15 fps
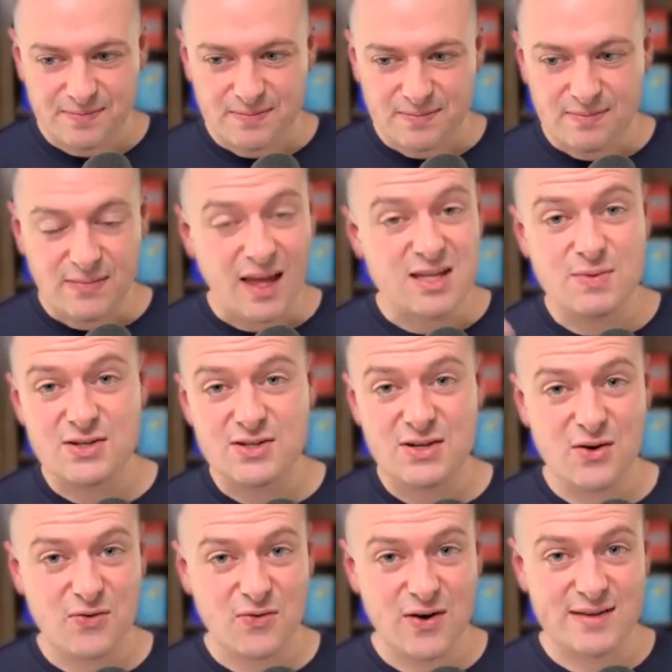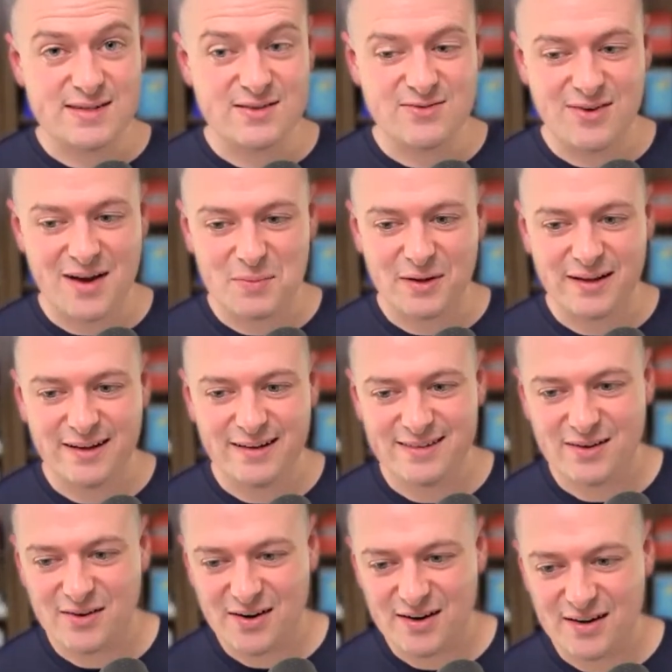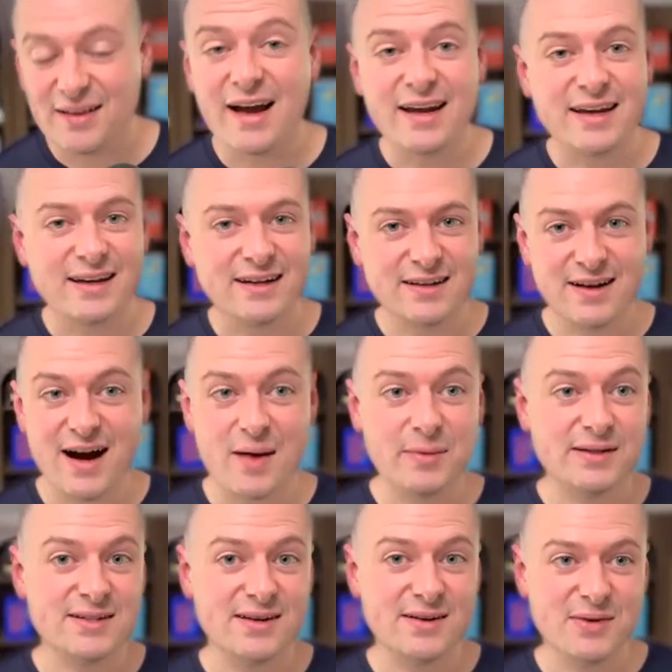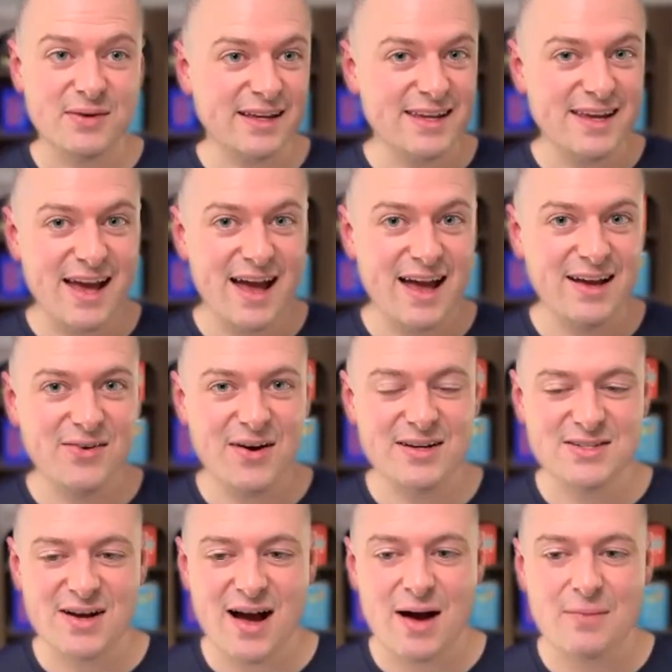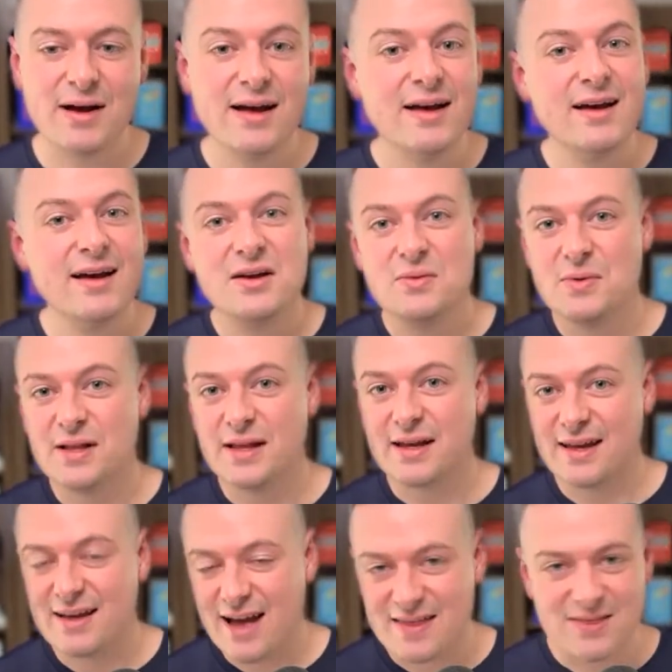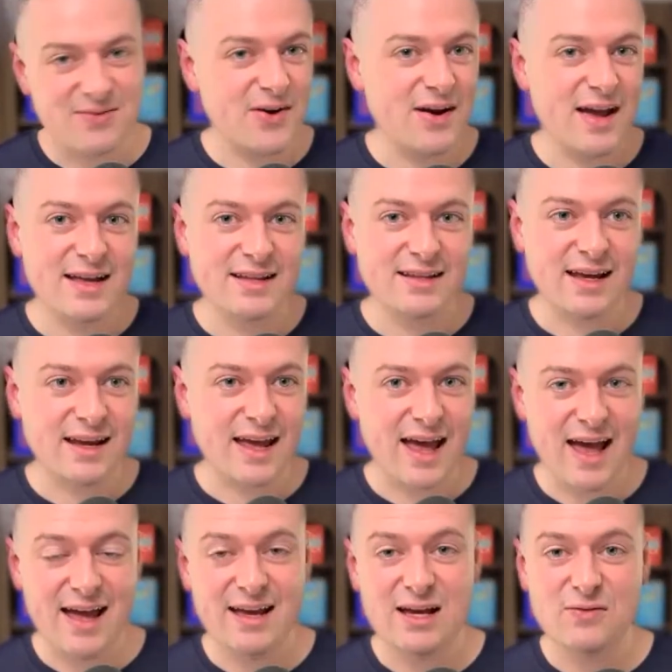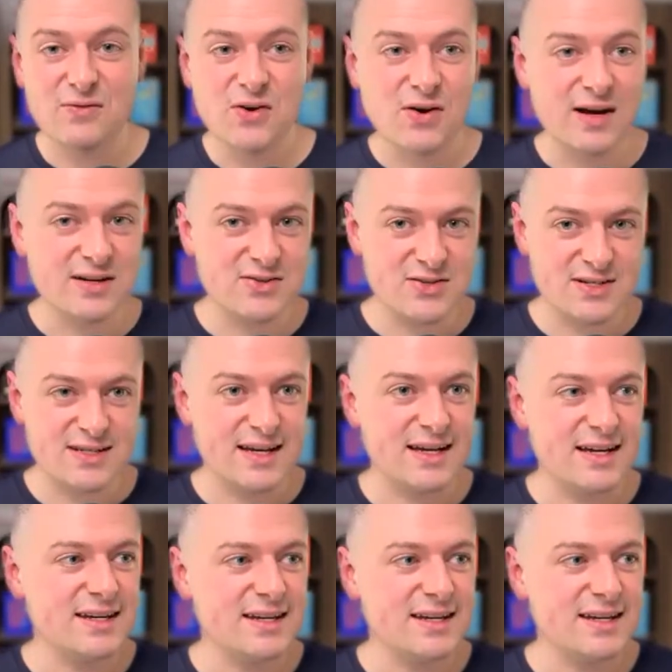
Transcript: especially your friends and family. They're gonna like it, comment on it, be like, "Yay, great job!" And be like at the very end, like, "Hey, if you're interested